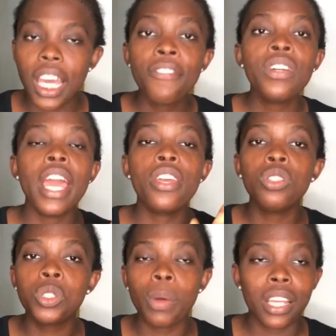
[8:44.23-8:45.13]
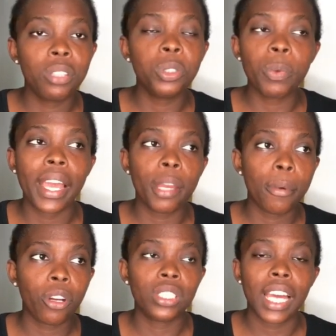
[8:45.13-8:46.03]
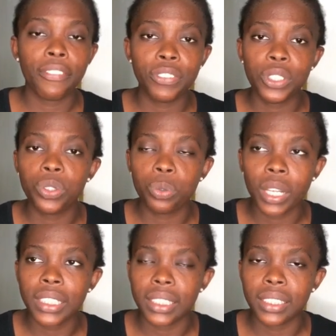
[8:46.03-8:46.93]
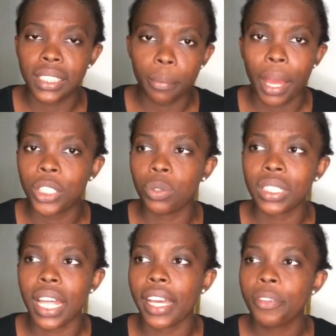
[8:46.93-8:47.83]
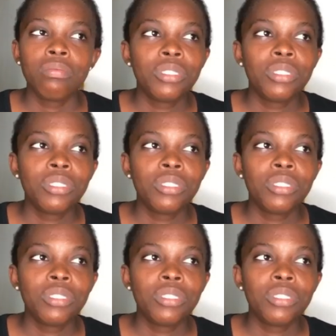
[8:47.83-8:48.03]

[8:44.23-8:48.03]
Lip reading: Even a YouTuber I came across her video one certain time, and she was like,